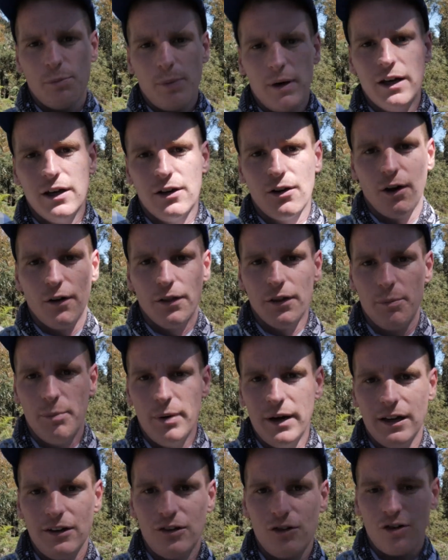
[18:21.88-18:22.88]
peak on the
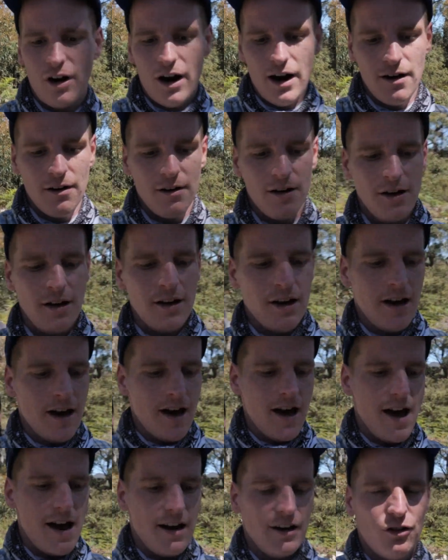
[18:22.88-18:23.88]
Peaks Trail.
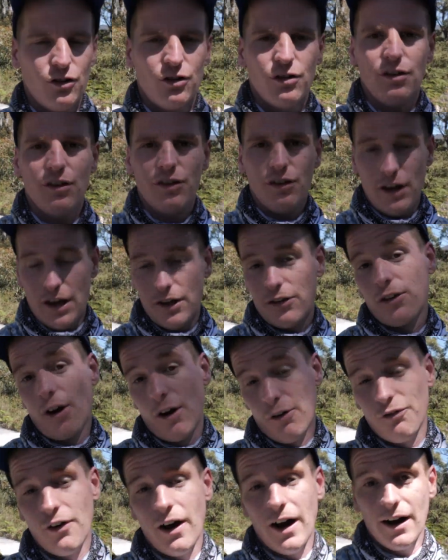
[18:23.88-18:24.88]
And
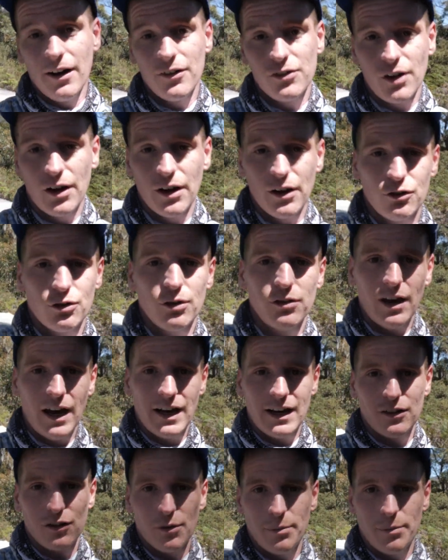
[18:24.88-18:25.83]
so far. So it should take us